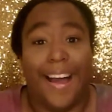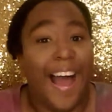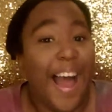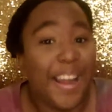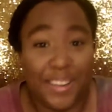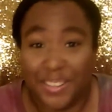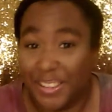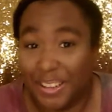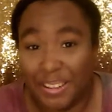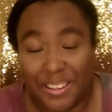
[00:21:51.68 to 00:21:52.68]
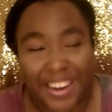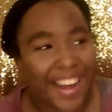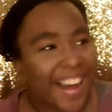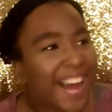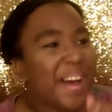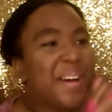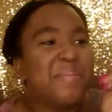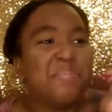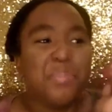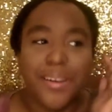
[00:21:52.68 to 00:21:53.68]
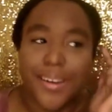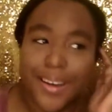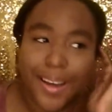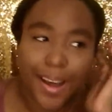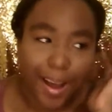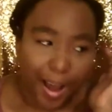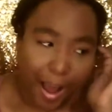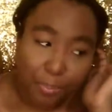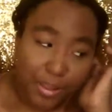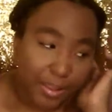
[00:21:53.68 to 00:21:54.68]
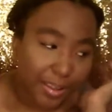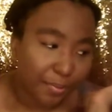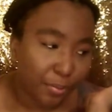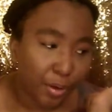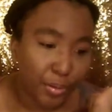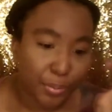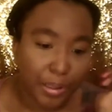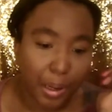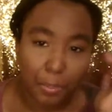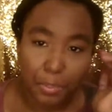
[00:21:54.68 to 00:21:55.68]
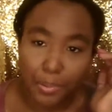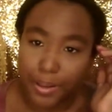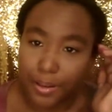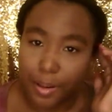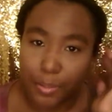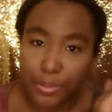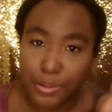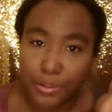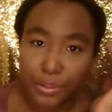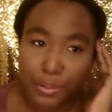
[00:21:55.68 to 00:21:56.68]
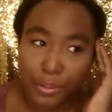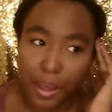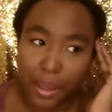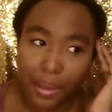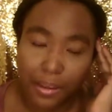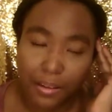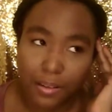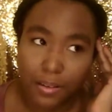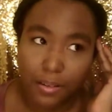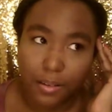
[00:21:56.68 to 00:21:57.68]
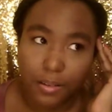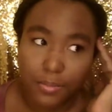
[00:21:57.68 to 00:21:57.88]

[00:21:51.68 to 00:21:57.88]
I don't know. But I'm looking for a new company to go to, and